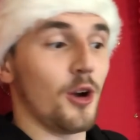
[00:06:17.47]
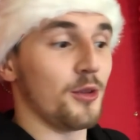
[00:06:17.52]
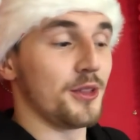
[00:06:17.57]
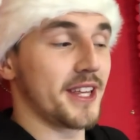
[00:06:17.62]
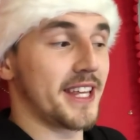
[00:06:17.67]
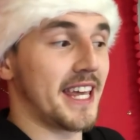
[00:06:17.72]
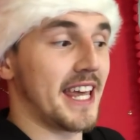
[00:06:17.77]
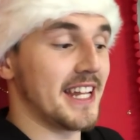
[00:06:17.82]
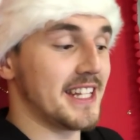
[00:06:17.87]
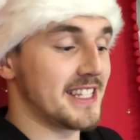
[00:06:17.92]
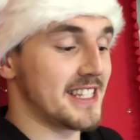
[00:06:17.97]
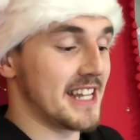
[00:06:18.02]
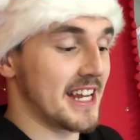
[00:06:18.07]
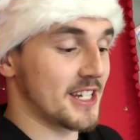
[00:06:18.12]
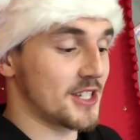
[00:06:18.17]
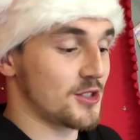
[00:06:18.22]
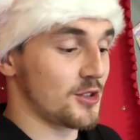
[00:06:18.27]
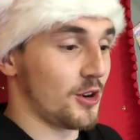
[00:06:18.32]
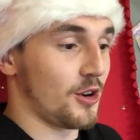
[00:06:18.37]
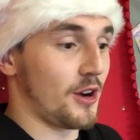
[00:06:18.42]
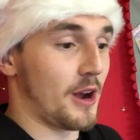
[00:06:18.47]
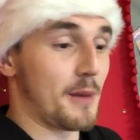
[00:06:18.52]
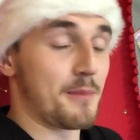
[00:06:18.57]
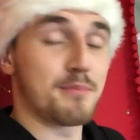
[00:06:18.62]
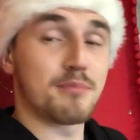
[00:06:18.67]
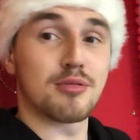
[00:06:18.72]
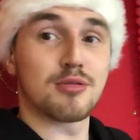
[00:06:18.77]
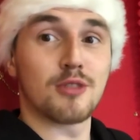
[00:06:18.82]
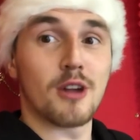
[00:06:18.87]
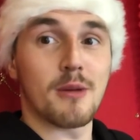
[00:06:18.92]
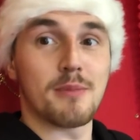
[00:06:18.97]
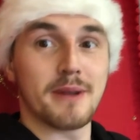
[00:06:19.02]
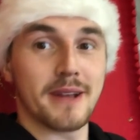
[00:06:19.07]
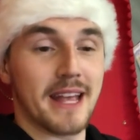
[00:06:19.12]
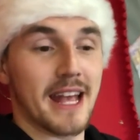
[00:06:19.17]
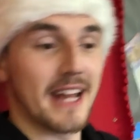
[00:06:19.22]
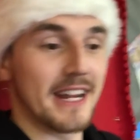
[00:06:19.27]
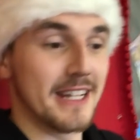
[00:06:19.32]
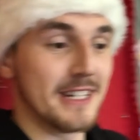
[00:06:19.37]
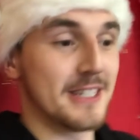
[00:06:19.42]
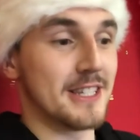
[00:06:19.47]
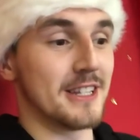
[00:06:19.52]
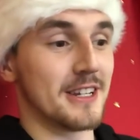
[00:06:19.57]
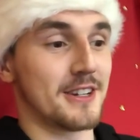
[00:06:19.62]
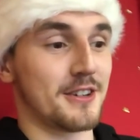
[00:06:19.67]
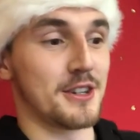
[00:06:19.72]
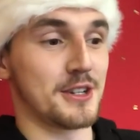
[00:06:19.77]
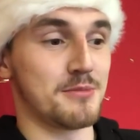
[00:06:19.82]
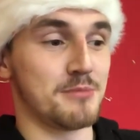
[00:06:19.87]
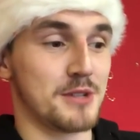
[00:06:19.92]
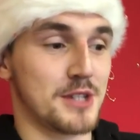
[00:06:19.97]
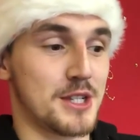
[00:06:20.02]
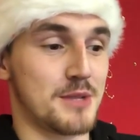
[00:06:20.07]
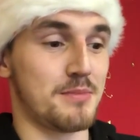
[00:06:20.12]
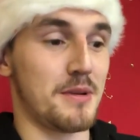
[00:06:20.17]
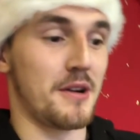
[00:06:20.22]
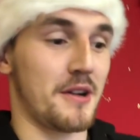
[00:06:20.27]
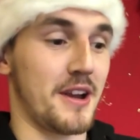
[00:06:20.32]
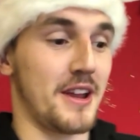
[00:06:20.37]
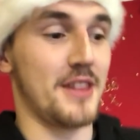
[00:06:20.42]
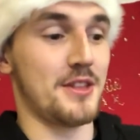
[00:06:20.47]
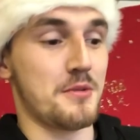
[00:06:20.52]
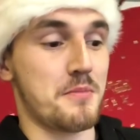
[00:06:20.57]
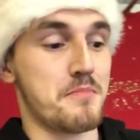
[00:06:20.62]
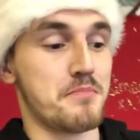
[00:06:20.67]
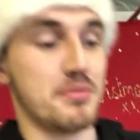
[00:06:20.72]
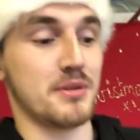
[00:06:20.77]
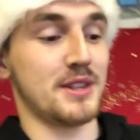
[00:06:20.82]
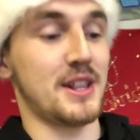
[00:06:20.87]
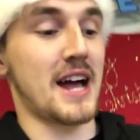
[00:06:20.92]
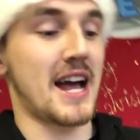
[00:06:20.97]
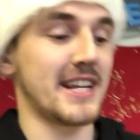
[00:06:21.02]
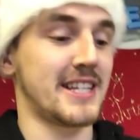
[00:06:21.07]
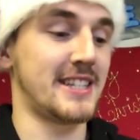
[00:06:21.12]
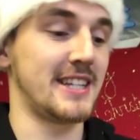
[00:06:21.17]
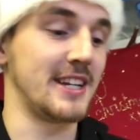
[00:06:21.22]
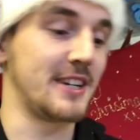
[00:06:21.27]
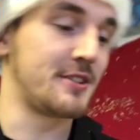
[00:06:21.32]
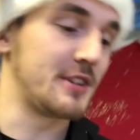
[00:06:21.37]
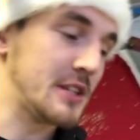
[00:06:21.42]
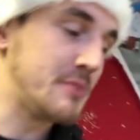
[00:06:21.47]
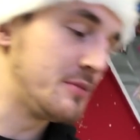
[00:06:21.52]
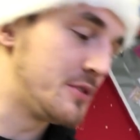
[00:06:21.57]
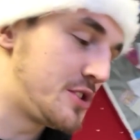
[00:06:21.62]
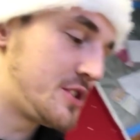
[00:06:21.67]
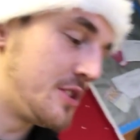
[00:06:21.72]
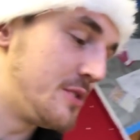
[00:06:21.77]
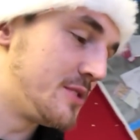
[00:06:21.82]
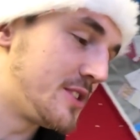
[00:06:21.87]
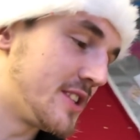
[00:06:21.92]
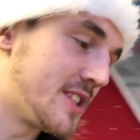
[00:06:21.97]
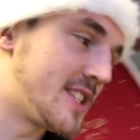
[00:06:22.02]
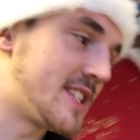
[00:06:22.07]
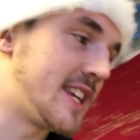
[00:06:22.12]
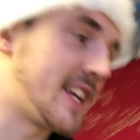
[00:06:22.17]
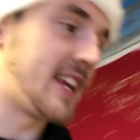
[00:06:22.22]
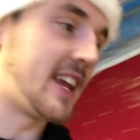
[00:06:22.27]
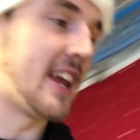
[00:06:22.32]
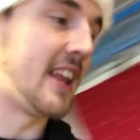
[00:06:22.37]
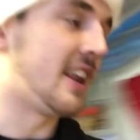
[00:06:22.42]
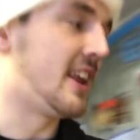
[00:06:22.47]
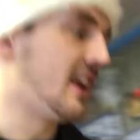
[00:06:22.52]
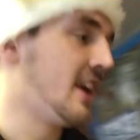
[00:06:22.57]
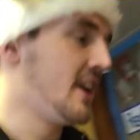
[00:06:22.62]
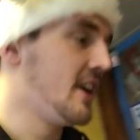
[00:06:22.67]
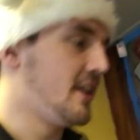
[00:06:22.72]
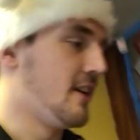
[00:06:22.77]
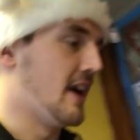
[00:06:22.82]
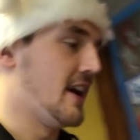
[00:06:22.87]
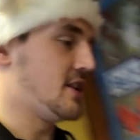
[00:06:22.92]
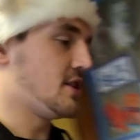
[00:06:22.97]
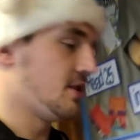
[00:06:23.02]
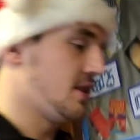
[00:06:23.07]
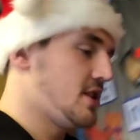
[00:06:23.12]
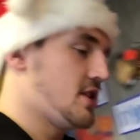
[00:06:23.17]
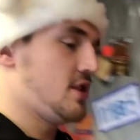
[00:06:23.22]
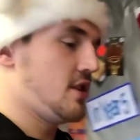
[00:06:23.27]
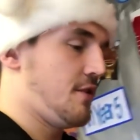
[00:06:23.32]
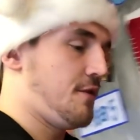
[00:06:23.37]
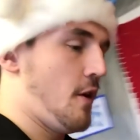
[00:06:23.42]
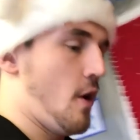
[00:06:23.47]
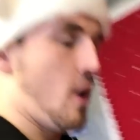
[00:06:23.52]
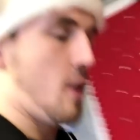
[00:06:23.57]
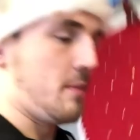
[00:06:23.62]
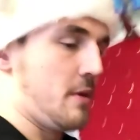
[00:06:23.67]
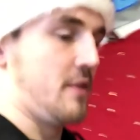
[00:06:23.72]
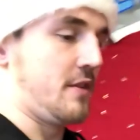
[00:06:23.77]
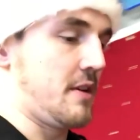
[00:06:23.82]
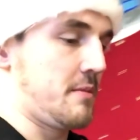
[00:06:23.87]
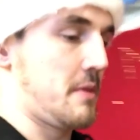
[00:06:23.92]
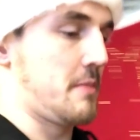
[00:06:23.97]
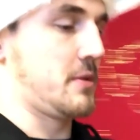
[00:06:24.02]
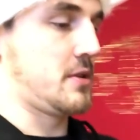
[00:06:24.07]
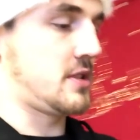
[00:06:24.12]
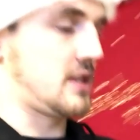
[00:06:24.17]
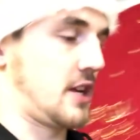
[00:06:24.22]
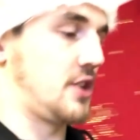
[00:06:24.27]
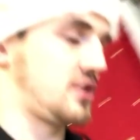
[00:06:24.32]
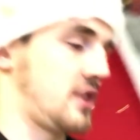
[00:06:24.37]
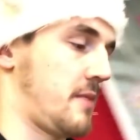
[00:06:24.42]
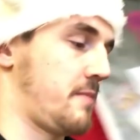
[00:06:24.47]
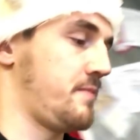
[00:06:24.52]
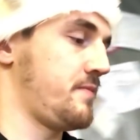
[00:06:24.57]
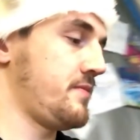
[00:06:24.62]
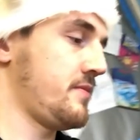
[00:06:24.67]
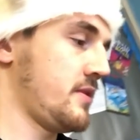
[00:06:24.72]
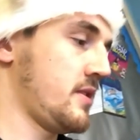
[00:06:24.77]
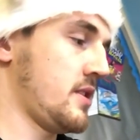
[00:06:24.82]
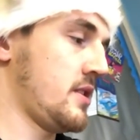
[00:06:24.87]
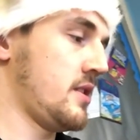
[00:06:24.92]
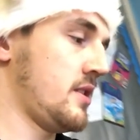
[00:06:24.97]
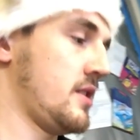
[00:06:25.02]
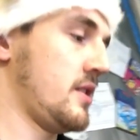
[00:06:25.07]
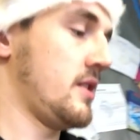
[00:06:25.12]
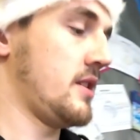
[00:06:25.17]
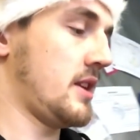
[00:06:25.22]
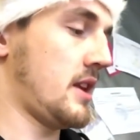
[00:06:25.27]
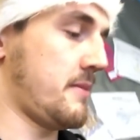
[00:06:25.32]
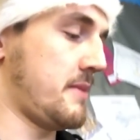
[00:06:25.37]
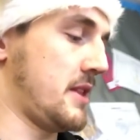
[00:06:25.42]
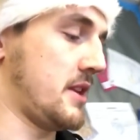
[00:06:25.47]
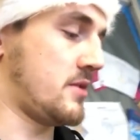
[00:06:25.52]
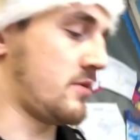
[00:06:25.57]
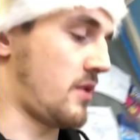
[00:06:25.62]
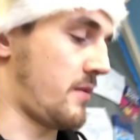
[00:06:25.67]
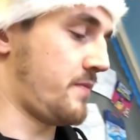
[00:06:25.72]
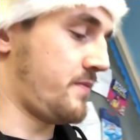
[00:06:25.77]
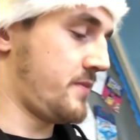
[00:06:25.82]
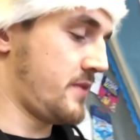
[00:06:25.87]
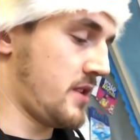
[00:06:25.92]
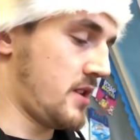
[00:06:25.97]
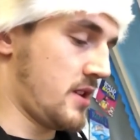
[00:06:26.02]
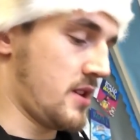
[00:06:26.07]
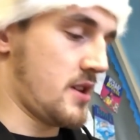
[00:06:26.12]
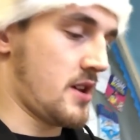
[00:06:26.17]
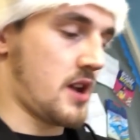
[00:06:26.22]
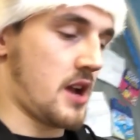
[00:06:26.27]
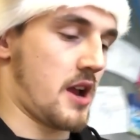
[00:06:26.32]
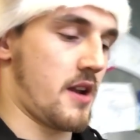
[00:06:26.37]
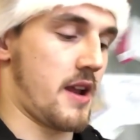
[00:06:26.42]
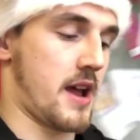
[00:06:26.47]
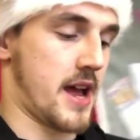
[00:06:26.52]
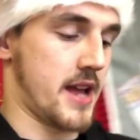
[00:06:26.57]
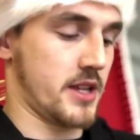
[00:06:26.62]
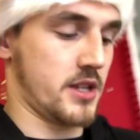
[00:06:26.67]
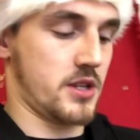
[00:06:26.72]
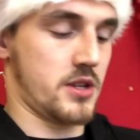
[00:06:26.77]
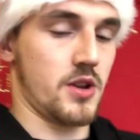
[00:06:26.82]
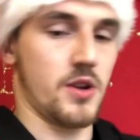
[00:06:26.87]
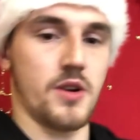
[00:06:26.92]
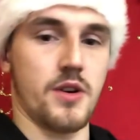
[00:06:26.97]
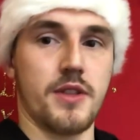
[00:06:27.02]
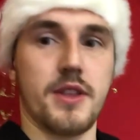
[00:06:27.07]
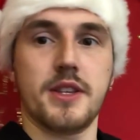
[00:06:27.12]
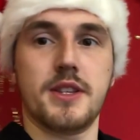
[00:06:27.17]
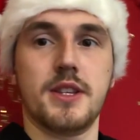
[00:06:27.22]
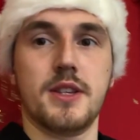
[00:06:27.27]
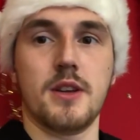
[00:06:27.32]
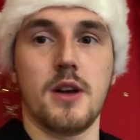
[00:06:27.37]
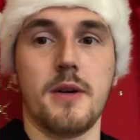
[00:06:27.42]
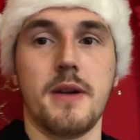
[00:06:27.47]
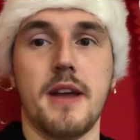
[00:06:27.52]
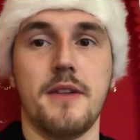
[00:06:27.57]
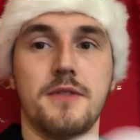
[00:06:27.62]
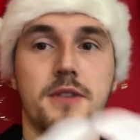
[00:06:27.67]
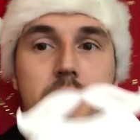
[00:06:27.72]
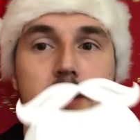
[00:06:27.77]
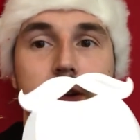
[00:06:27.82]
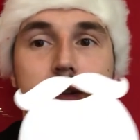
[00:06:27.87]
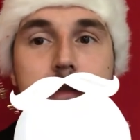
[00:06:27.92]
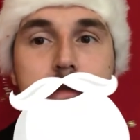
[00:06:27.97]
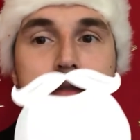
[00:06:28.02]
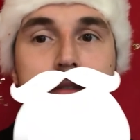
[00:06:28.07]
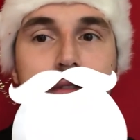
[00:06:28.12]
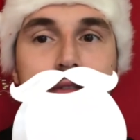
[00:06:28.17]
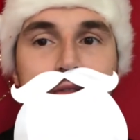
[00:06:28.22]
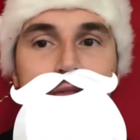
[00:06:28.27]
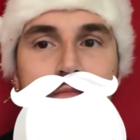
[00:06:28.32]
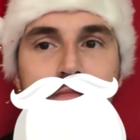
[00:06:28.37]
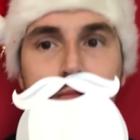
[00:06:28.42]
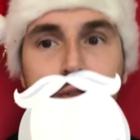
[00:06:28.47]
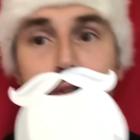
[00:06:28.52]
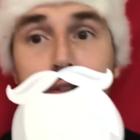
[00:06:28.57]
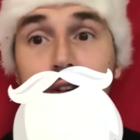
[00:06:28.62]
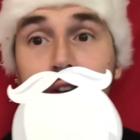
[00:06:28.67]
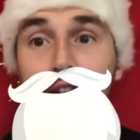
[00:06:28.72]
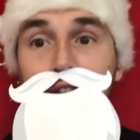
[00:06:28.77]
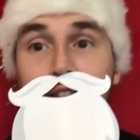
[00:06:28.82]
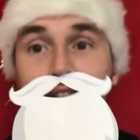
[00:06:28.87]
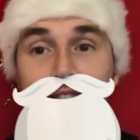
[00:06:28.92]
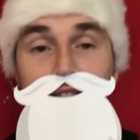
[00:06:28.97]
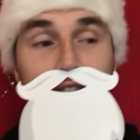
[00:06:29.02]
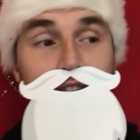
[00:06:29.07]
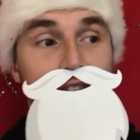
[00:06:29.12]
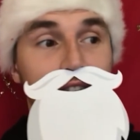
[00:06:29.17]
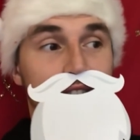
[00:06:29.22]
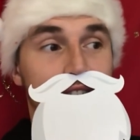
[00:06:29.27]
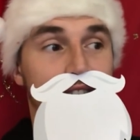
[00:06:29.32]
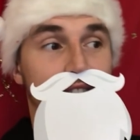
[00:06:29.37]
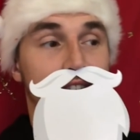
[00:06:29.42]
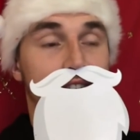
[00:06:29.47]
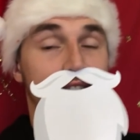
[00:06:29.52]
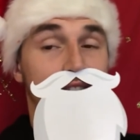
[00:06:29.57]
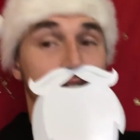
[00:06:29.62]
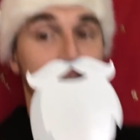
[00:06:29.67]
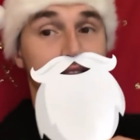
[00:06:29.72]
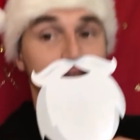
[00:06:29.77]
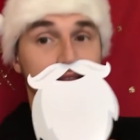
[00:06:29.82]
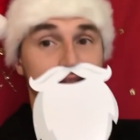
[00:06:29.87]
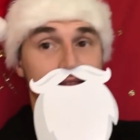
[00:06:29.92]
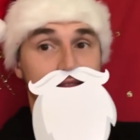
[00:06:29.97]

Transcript: Yo, the kids next door are proper getting into the Christmas spirit. They're blasting Christmas tunes and singing. Right, so this is your photo booth. Give me a mustache then. Give me this one. All right, so this is all you have to do. Oh, that looks alright, that.